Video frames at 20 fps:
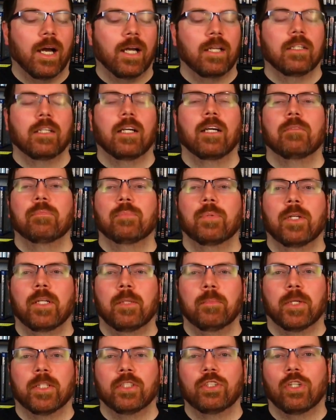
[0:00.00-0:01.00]
I love pretty
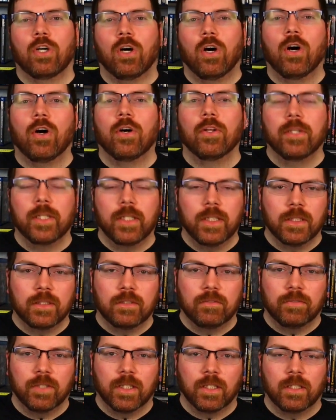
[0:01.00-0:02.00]
much all
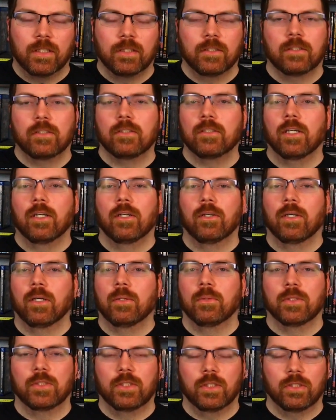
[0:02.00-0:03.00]
these villains. So it
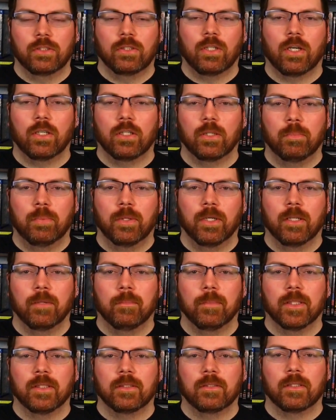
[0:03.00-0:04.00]
was just hard to put
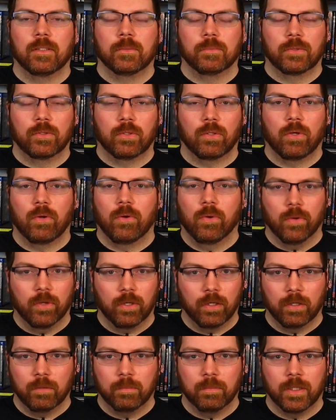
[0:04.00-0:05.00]
them in some sort of
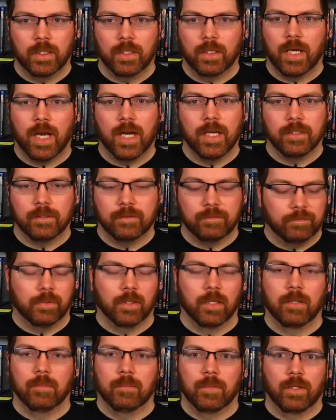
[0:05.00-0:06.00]
order, but I
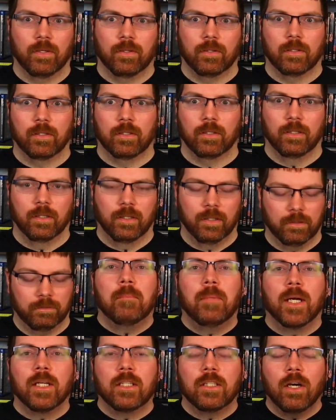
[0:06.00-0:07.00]
put them in order.
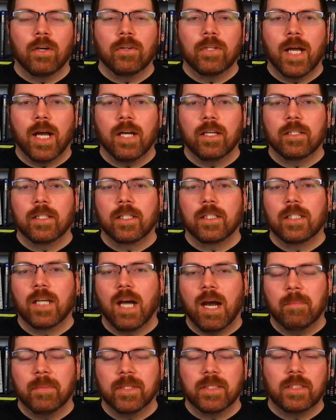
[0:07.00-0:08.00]
But go down in the
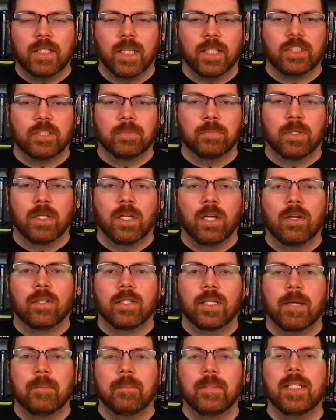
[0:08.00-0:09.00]
comment section below.
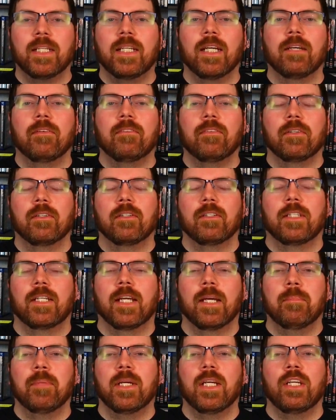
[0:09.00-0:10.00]
Let me give,
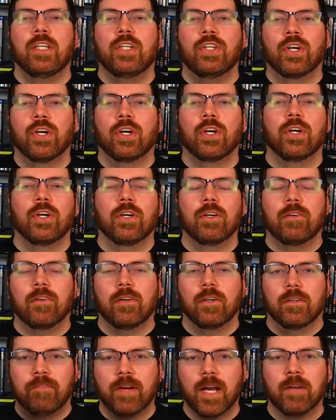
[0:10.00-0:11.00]
give me your
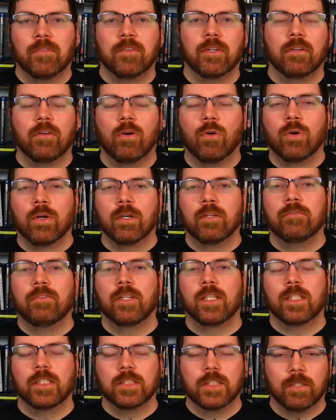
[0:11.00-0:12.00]
favorite horror
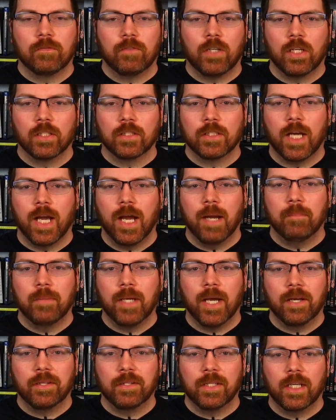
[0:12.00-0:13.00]
villains of all time
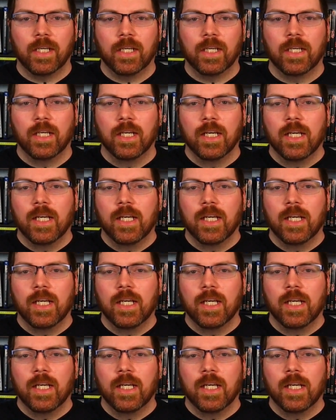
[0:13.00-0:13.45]
down there.